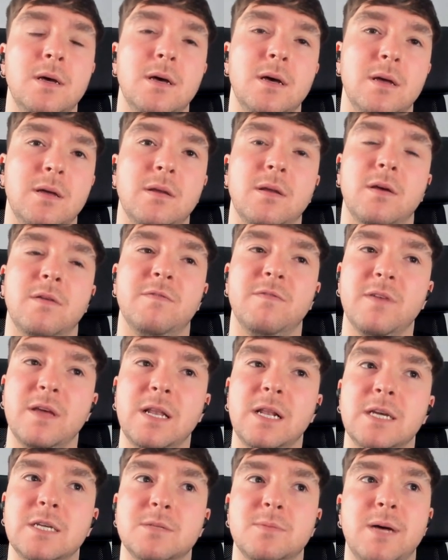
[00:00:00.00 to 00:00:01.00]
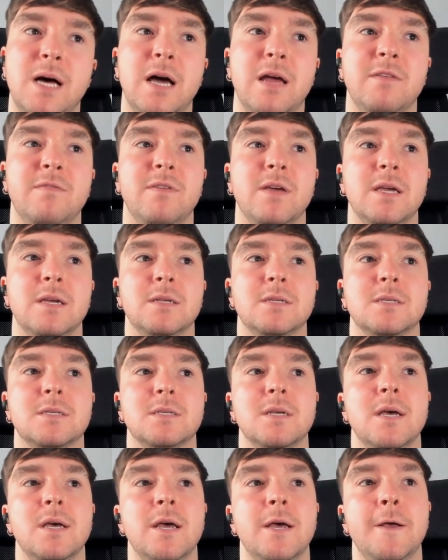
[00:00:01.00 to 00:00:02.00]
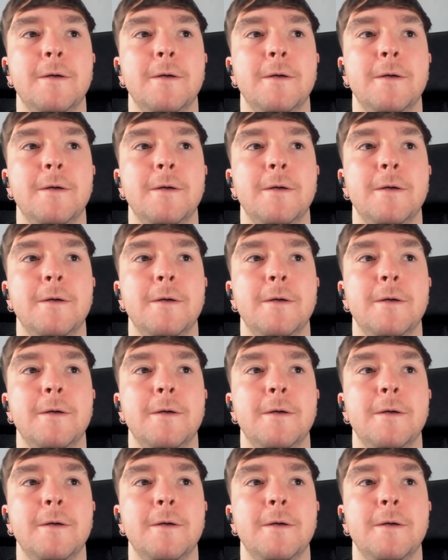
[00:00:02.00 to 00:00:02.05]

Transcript: and, and feelings behind things,